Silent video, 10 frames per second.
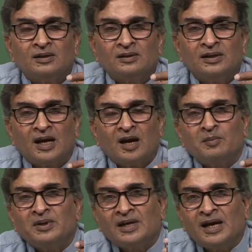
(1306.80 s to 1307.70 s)
there are
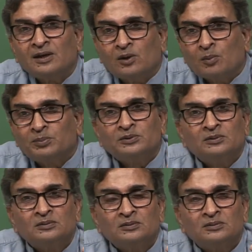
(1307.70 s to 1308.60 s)
methyl groups,
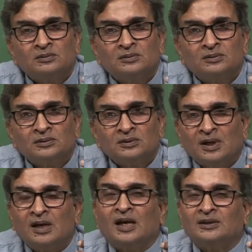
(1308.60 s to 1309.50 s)

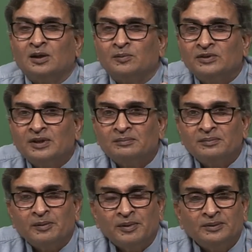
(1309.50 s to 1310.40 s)
a large number of them
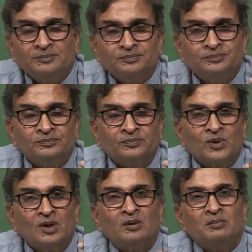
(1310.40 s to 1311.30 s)
maybe,
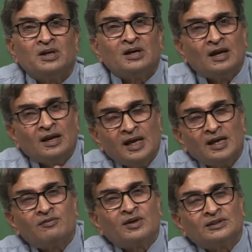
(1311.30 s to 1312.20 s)
but
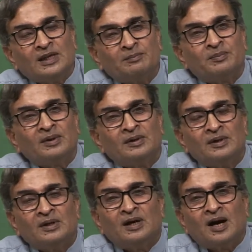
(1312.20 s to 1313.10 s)
unlike, for example,
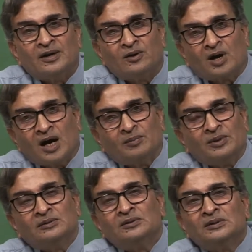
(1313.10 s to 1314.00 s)
a
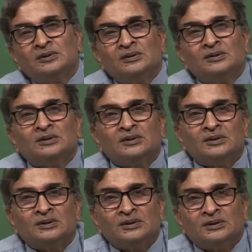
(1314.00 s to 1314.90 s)
hydrocarbon,
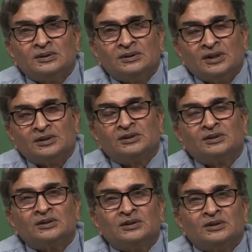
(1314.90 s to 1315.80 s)

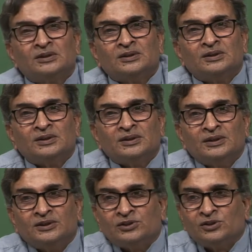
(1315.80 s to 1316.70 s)
this
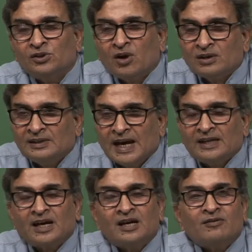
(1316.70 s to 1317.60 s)
is not
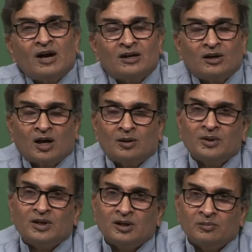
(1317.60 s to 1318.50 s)
that kind of
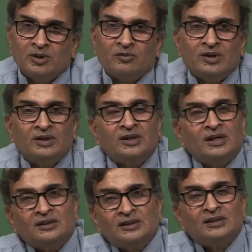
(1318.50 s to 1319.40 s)
hydrocarbon. In between
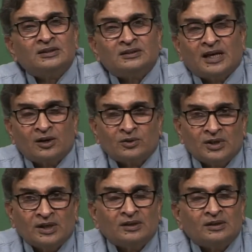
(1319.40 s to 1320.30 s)
there is a
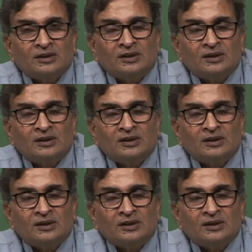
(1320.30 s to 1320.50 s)
siloxane